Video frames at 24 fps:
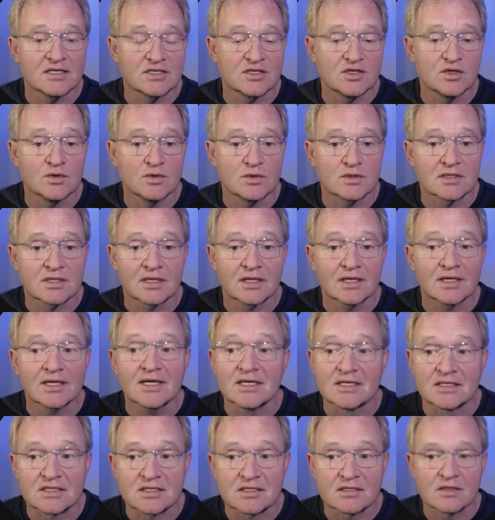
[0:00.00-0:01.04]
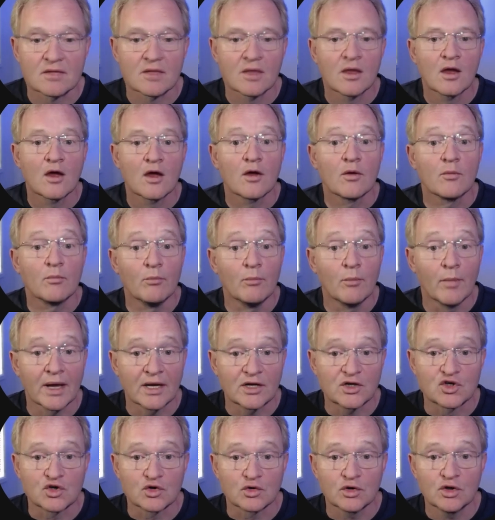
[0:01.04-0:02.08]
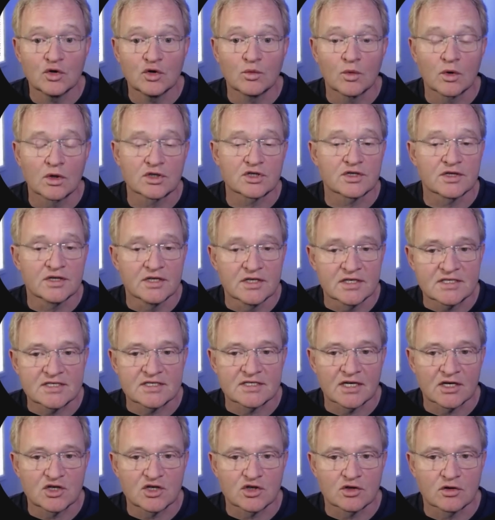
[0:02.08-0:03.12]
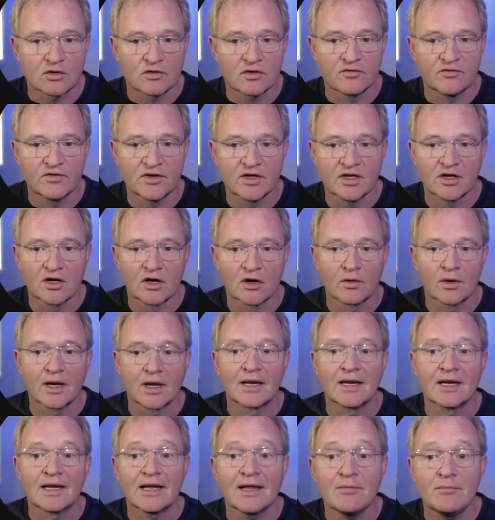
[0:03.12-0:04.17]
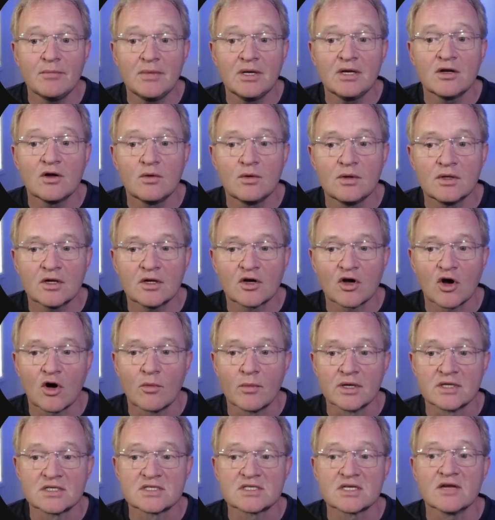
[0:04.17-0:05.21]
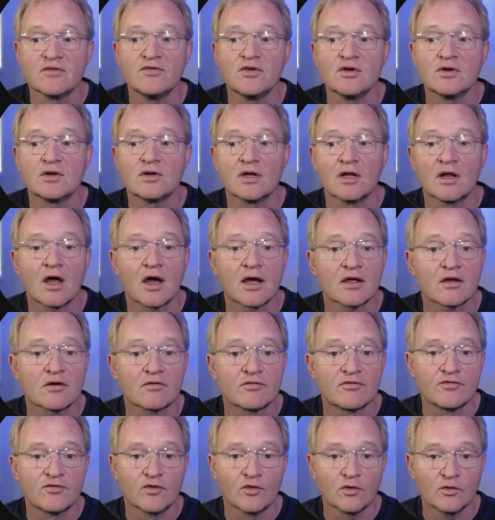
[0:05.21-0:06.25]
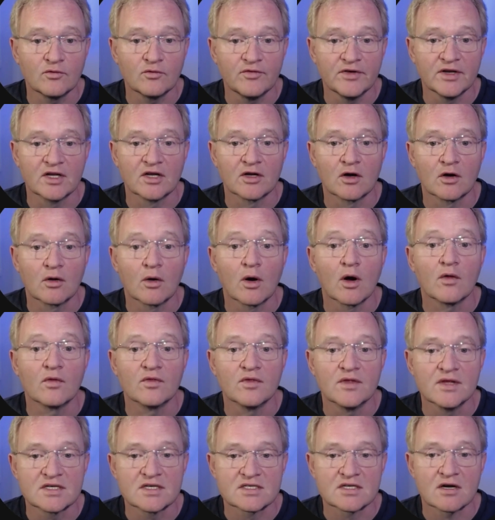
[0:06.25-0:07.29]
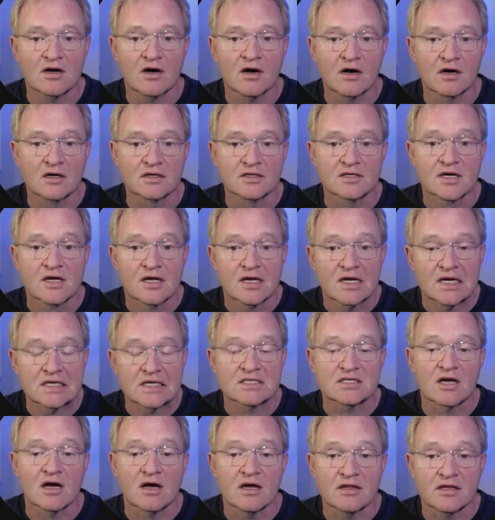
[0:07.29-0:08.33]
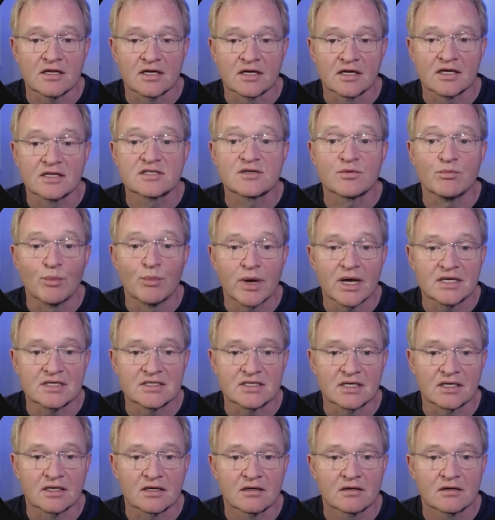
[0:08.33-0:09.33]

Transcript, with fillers: used the least. Make sure you watch this section of the video and let me know in the comments if you'd like a full video on this card as I think it's amazing.